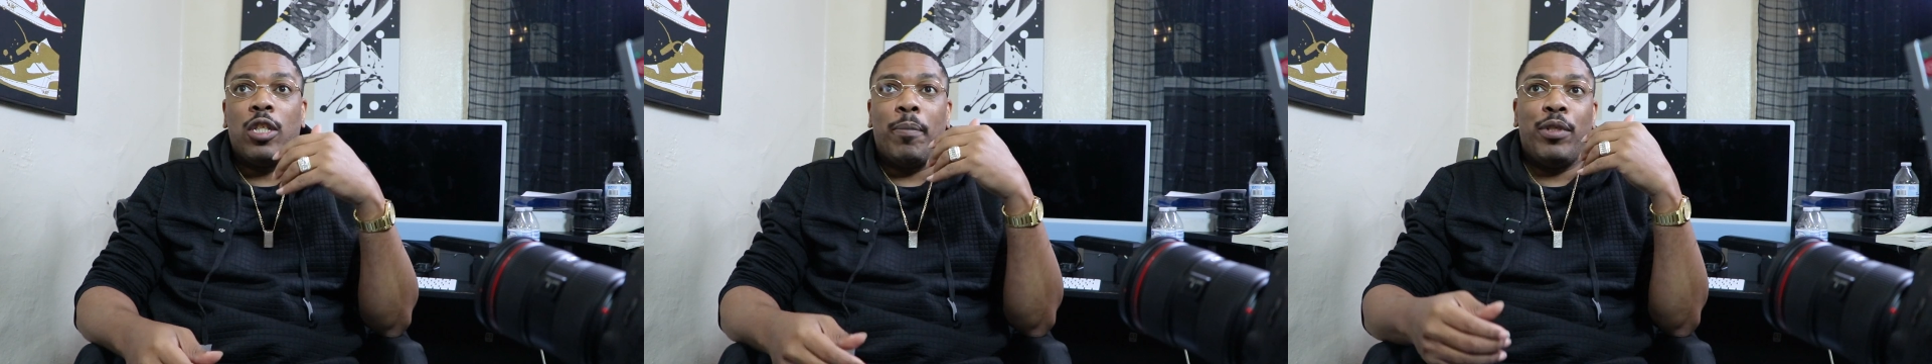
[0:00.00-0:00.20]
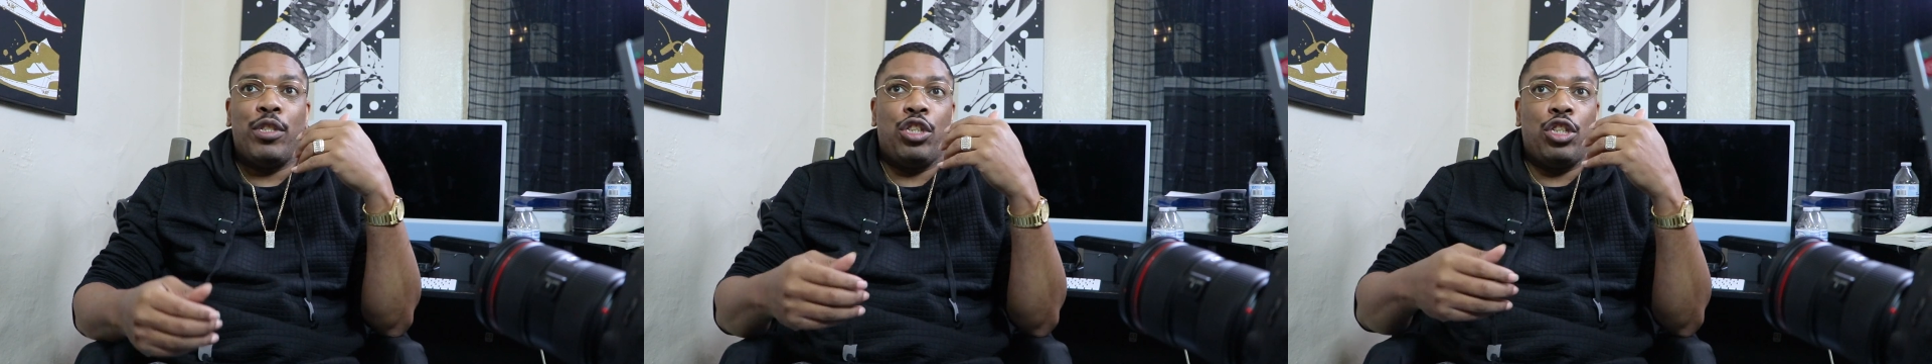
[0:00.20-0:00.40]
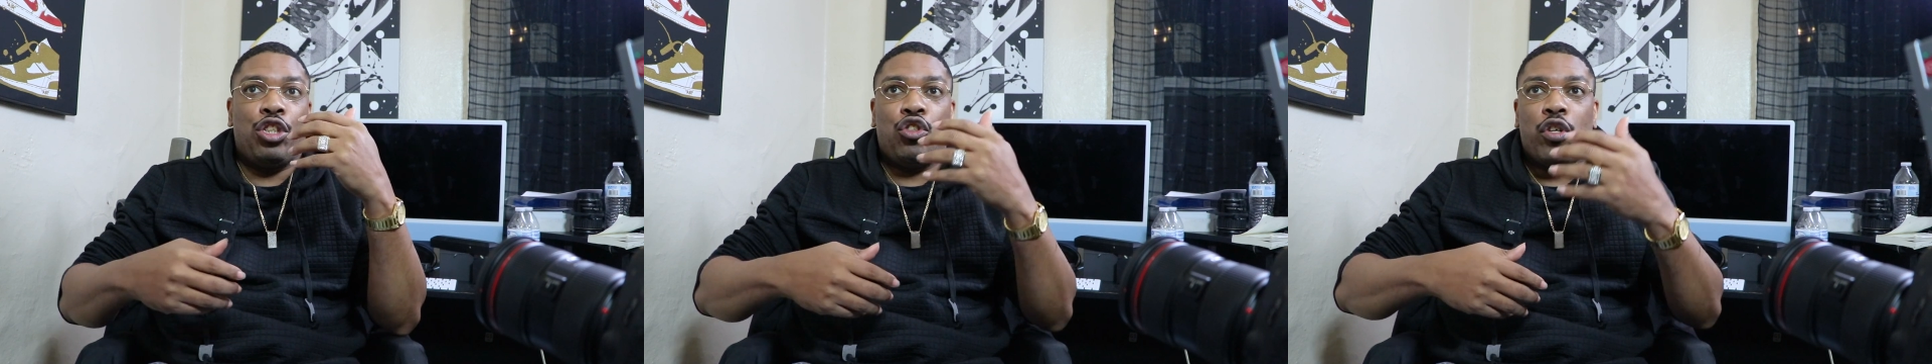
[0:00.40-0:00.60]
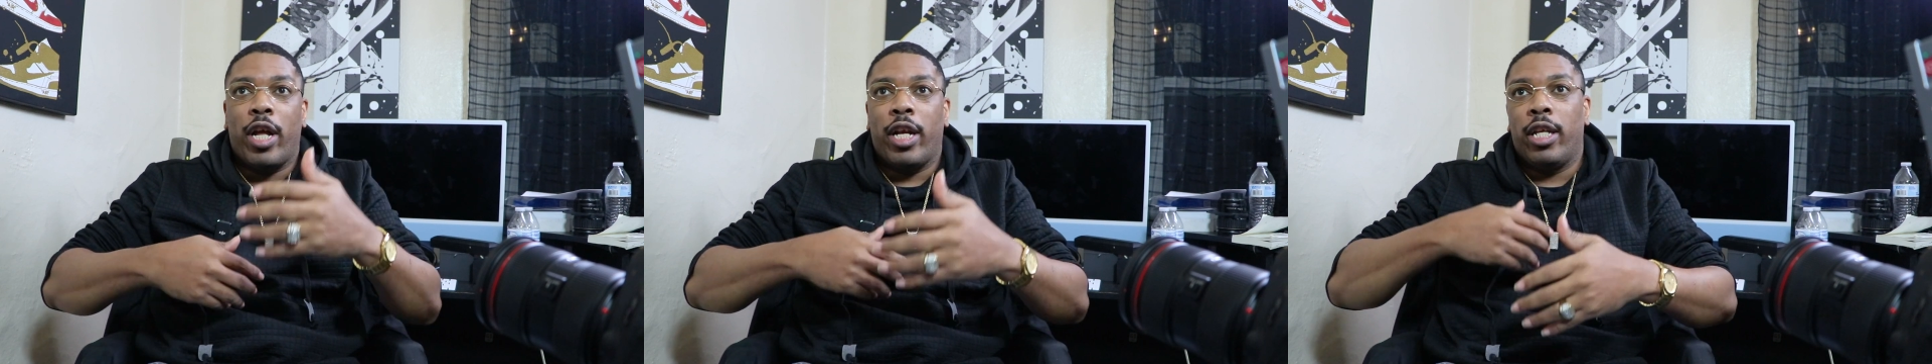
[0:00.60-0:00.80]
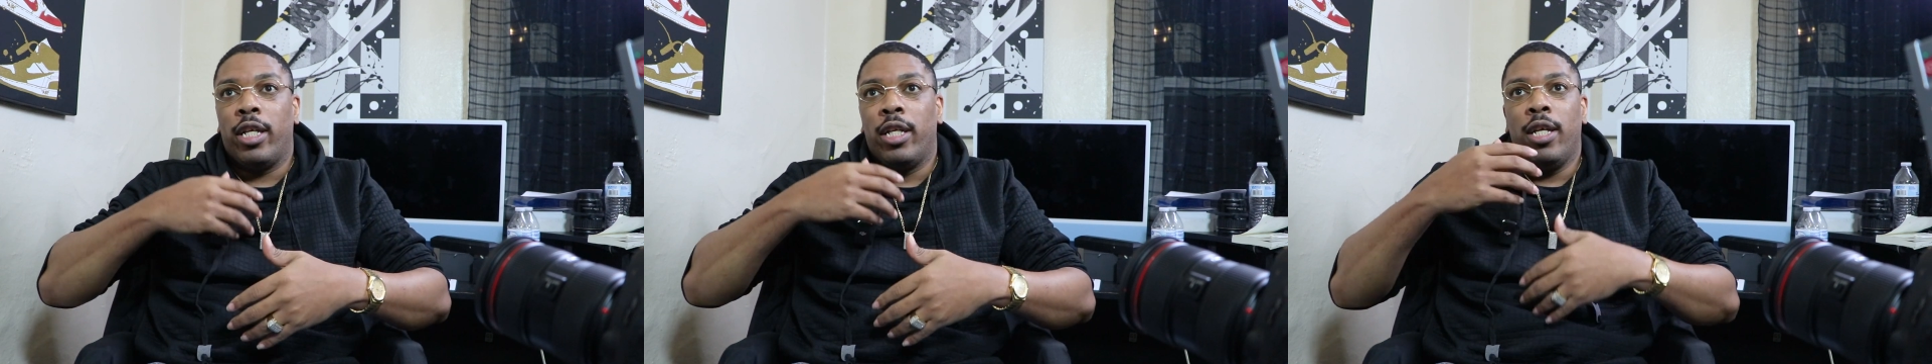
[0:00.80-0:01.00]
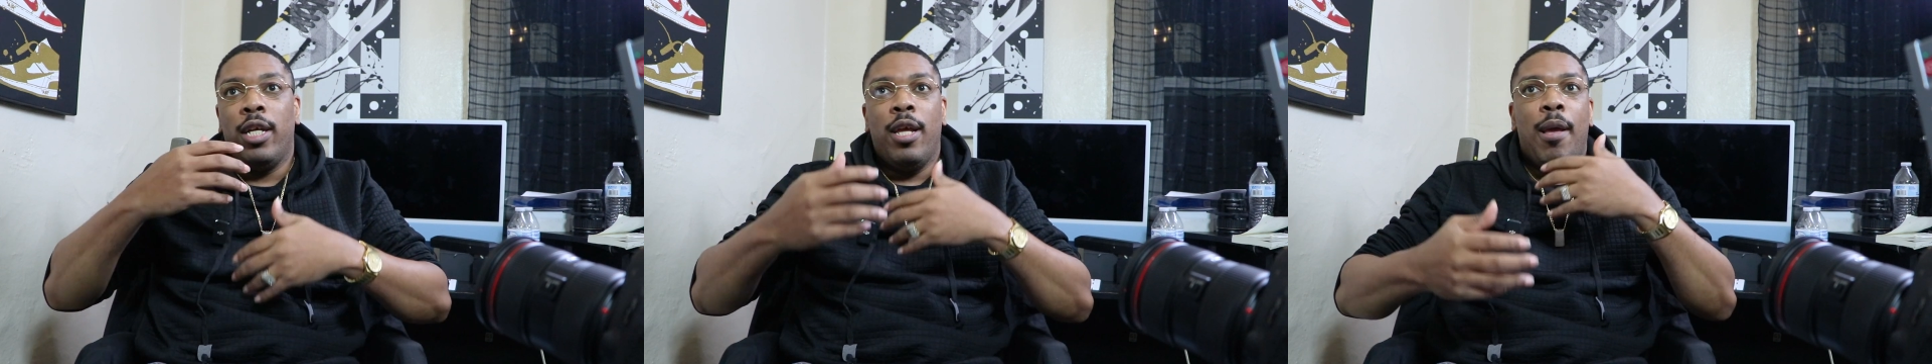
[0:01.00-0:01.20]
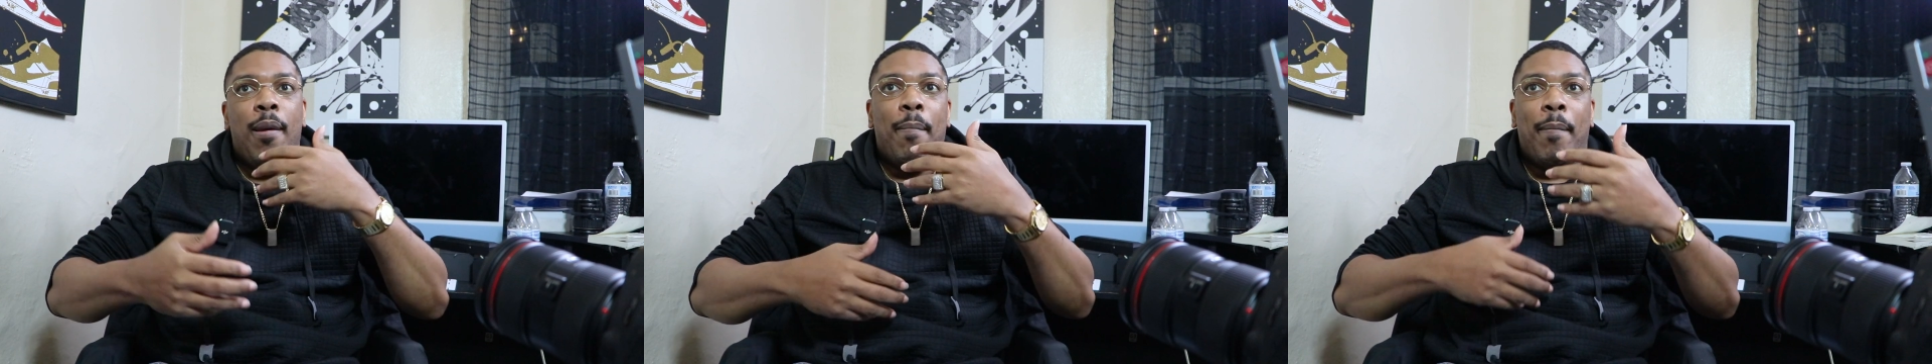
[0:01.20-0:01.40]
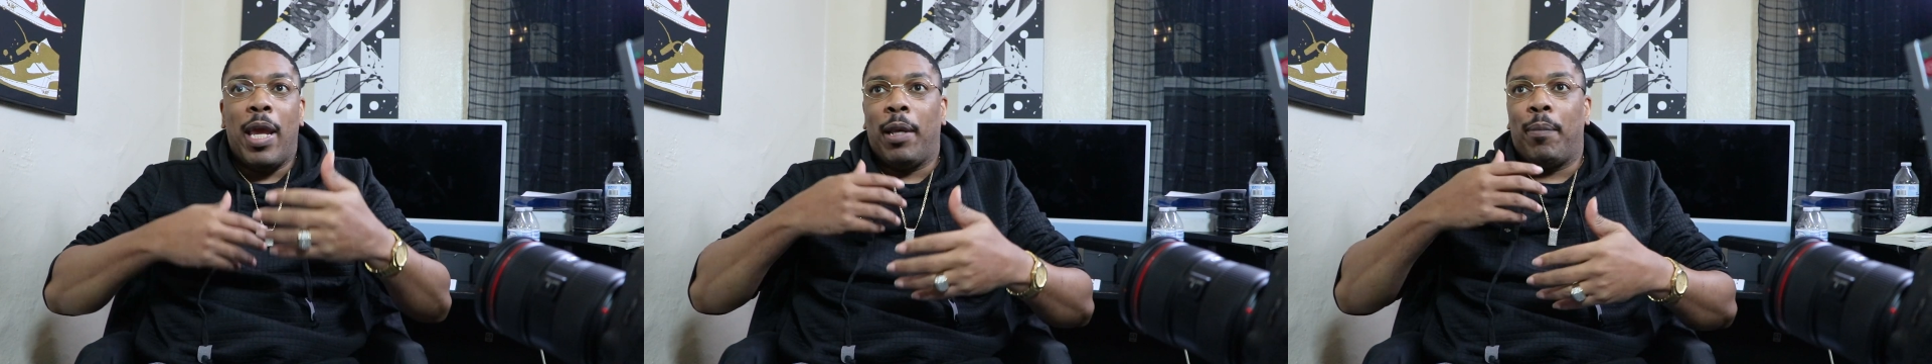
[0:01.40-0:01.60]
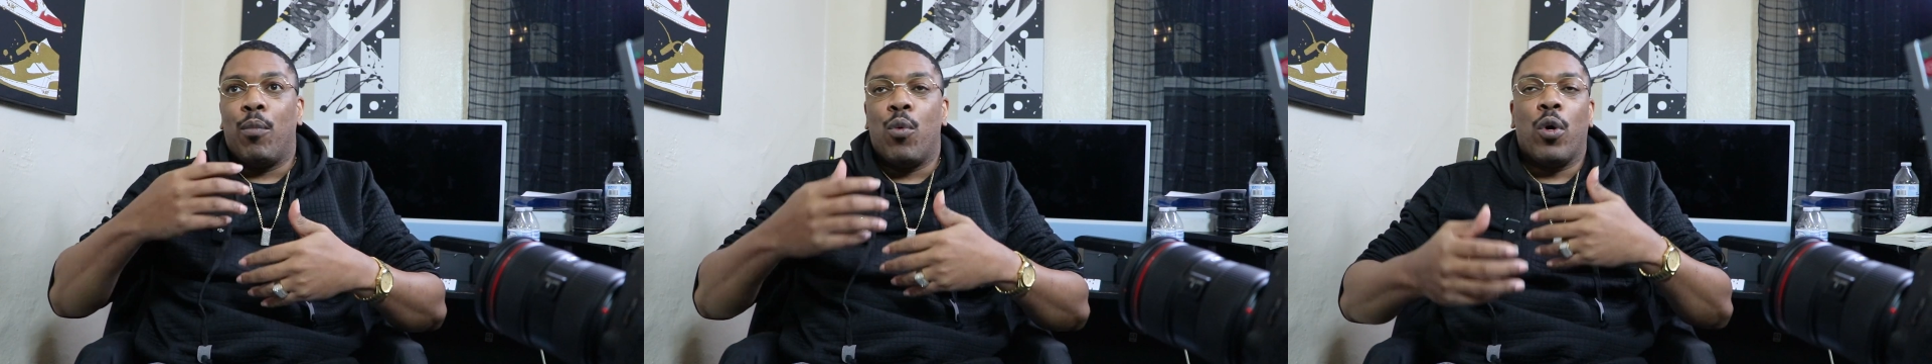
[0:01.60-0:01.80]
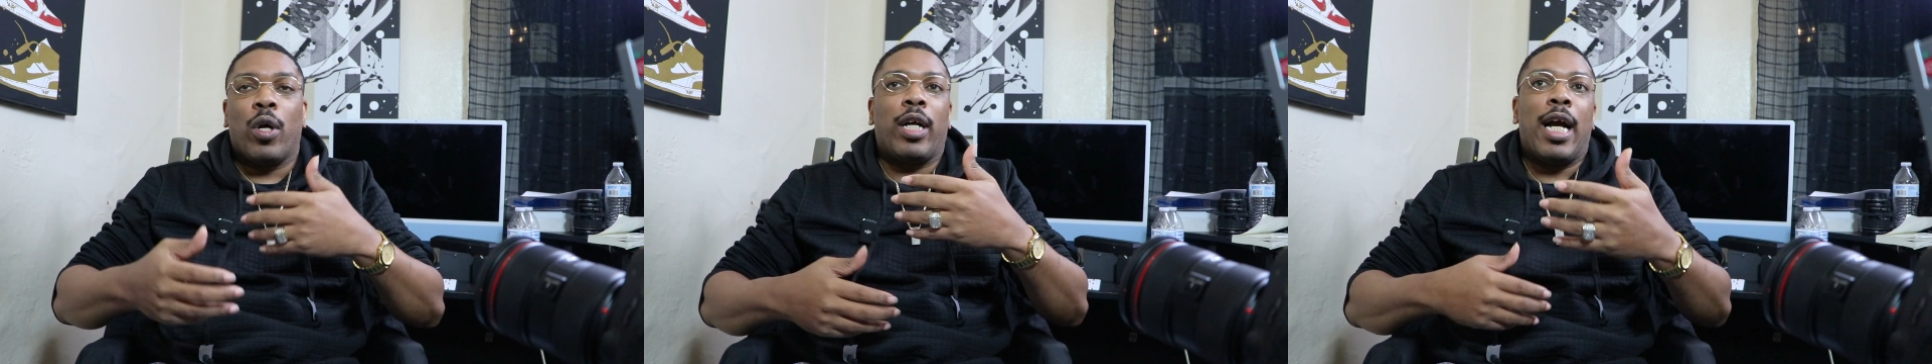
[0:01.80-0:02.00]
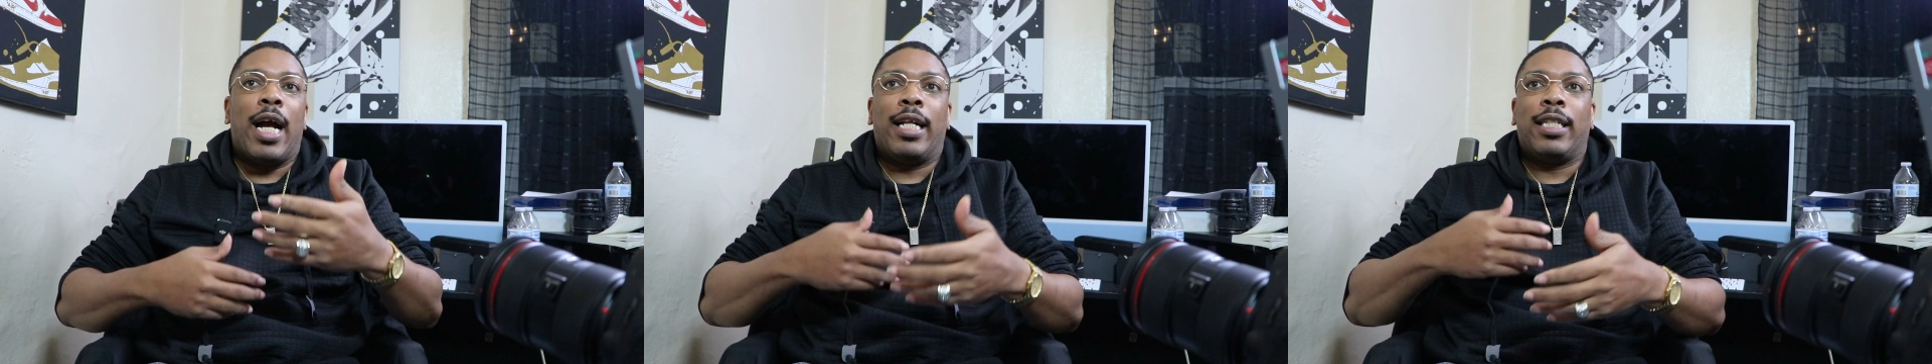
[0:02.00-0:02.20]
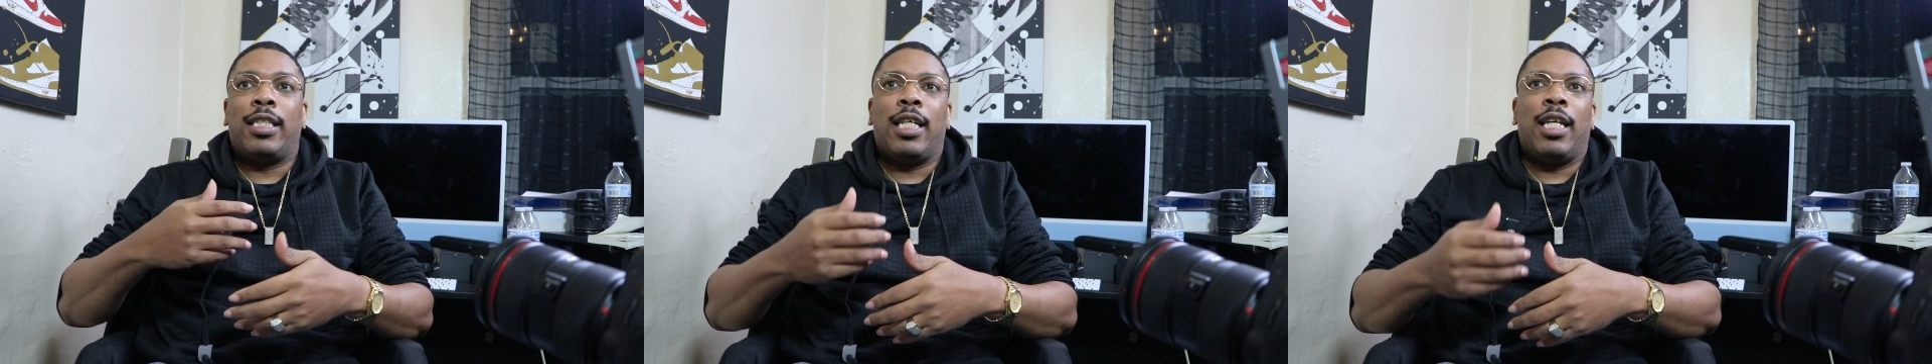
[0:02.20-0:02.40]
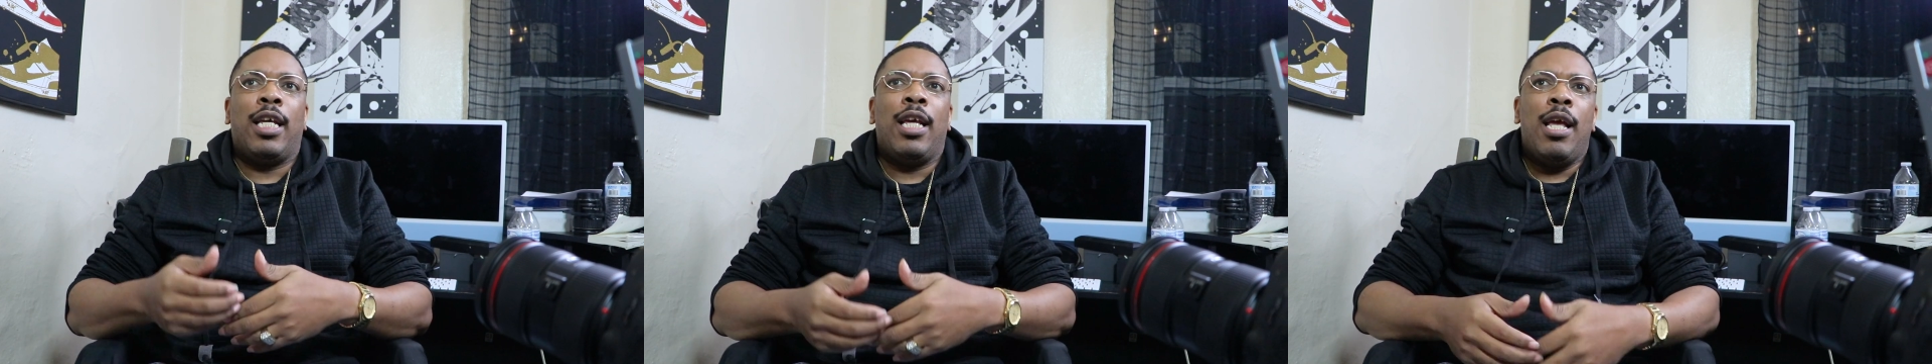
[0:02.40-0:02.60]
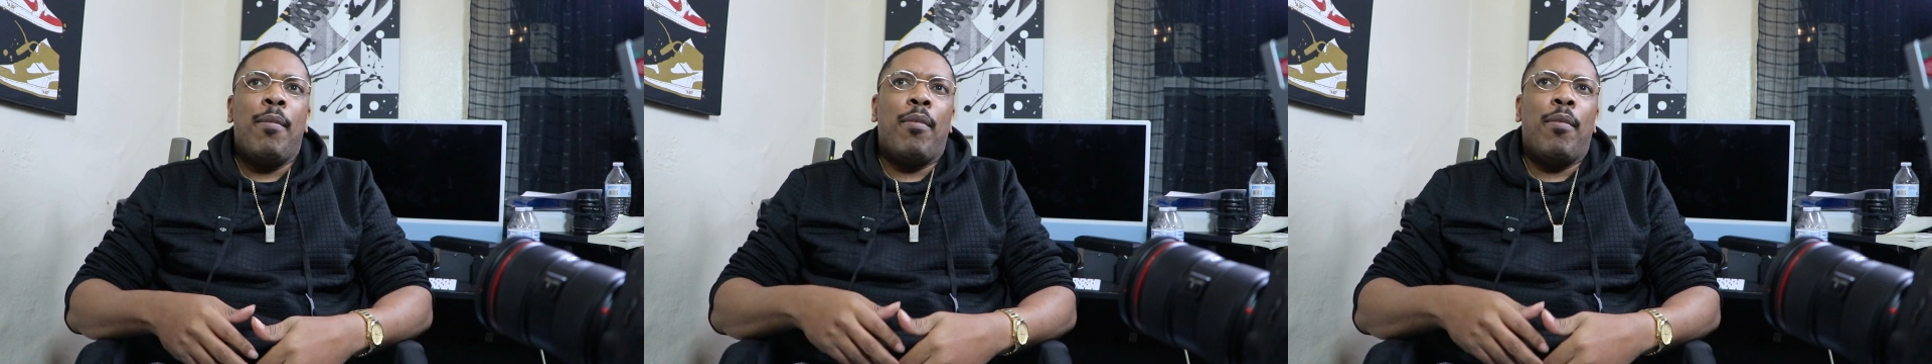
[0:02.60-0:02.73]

I've been just trying to make more content.